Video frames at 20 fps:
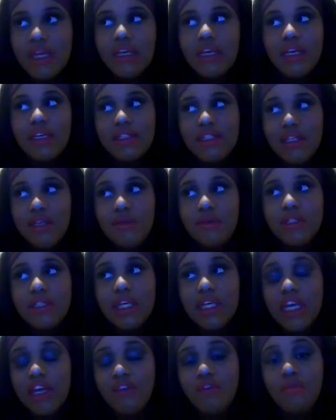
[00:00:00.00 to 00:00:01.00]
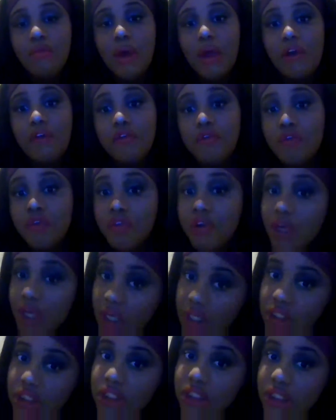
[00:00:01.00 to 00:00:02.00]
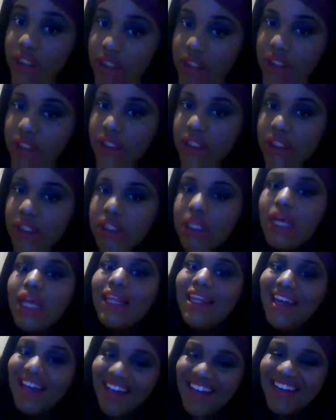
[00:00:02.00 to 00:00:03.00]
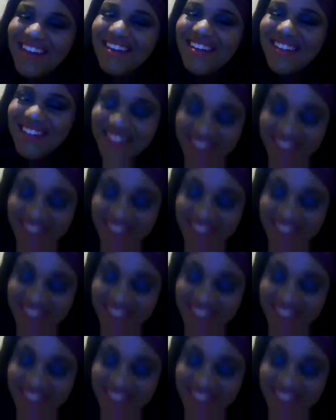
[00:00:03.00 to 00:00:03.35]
Now, secrets I kept from my friends? A lot.